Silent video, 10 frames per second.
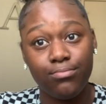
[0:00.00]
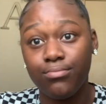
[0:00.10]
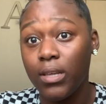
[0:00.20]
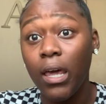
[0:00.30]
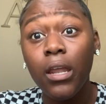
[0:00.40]

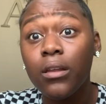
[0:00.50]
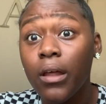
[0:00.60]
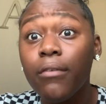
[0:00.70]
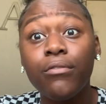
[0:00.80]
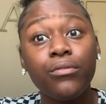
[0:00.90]
he the
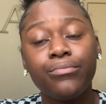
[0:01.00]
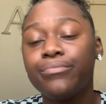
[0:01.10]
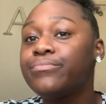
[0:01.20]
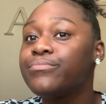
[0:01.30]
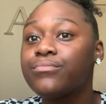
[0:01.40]
devil.
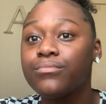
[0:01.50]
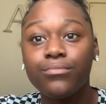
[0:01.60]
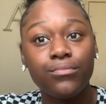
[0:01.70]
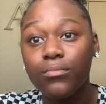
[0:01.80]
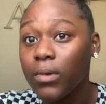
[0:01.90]

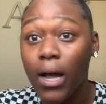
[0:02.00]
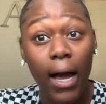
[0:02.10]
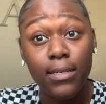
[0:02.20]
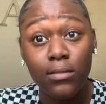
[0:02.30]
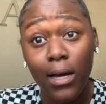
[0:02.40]

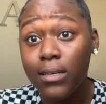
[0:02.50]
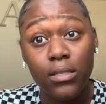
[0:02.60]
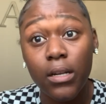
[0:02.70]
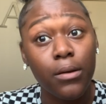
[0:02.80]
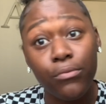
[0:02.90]
God did not
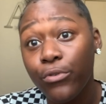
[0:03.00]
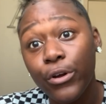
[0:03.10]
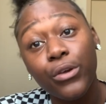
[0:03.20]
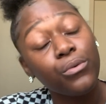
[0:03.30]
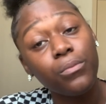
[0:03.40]
send him for you.
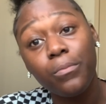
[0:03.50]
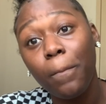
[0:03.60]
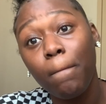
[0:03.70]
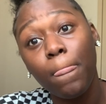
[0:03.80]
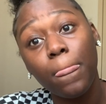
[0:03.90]

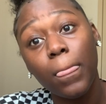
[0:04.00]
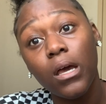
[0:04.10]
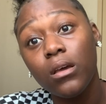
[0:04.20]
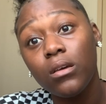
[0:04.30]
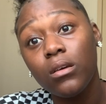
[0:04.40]

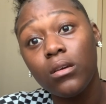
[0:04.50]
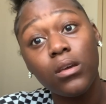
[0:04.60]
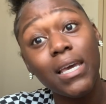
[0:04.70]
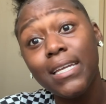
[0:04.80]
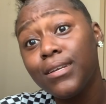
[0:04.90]

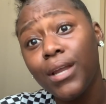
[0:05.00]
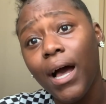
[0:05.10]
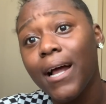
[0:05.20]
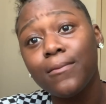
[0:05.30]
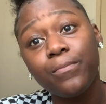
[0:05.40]
He did
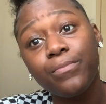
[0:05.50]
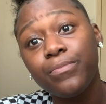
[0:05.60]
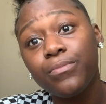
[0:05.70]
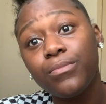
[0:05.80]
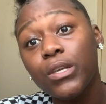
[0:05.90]
not.
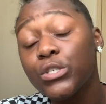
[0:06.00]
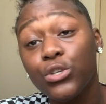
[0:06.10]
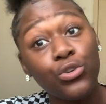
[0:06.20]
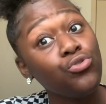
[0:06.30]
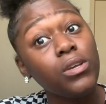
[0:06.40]
So
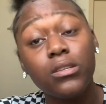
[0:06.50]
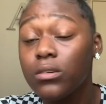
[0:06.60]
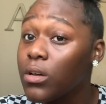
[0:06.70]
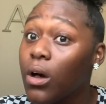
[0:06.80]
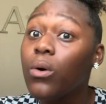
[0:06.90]
you need to
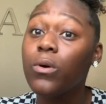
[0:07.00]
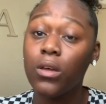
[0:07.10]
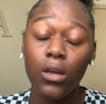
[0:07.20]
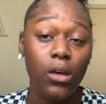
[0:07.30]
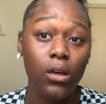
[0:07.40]
go,
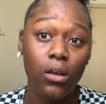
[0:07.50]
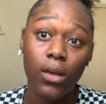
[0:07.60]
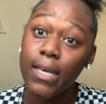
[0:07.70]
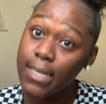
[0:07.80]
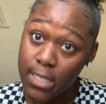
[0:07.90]

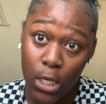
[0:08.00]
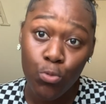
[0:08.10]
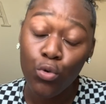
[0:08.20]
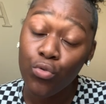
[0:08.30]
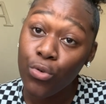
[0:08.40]
because he
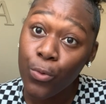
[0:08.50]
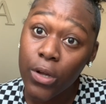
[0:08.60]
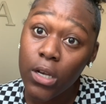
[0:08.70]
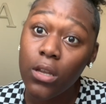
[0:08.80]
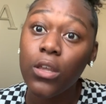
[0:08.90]
will
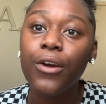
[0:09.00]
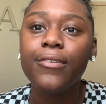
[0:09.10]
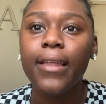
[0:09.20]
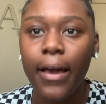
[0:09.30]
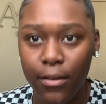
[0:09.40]
ruin your
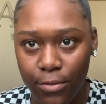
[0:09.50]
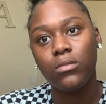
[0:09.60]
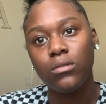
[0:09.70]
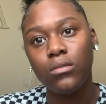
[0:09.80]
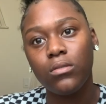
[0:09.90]
life.
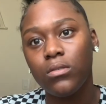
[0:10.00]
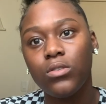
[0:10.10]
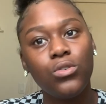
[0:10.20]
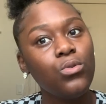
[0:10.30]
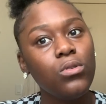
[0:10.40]

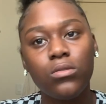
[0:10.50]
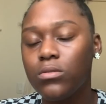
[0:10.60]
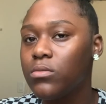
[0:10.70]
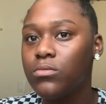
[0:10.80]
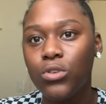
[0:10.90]
You
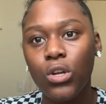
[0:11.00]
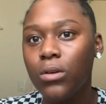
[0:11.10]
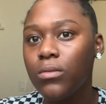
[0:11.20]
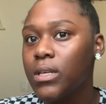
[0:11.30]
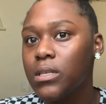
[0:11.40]
don't
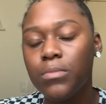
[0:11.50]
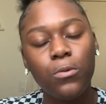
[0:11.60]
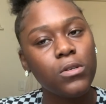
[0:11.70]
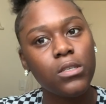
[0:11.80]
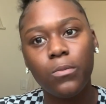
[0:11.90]
need to be with
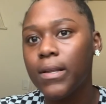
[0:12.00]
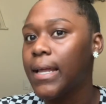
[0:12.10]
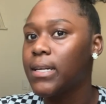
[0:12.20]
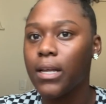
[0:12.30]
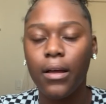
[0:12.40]
someone
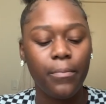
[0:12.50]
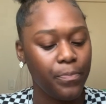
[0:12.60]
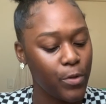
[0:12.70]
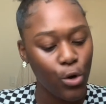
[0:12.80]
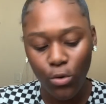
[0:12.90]
like that.
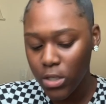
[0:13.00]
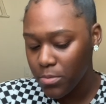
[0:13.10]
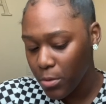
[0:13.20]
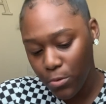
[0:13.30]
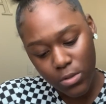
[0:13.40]
You don't need to be
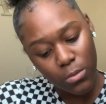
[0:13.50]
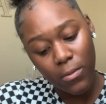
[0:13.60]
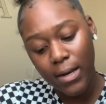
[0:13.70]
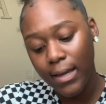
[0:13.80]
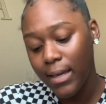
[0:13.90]
with someone
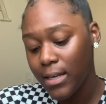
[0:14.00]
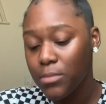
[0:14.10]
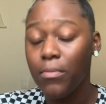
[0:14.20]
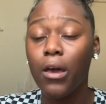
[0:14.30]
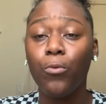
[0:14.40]
that gets
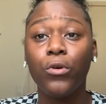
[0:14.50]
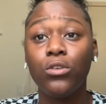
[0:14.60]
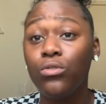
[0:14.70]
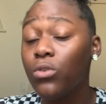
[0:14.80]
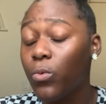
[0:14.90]
mad when
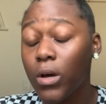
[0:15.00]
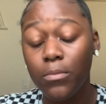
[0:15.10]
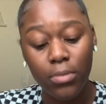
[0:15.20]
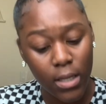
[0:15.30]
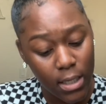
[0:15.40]
you don't want to
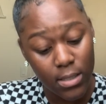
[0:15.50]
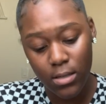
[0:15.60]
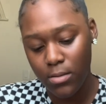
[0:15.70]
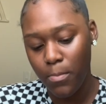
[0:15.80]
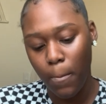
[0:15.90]
please them,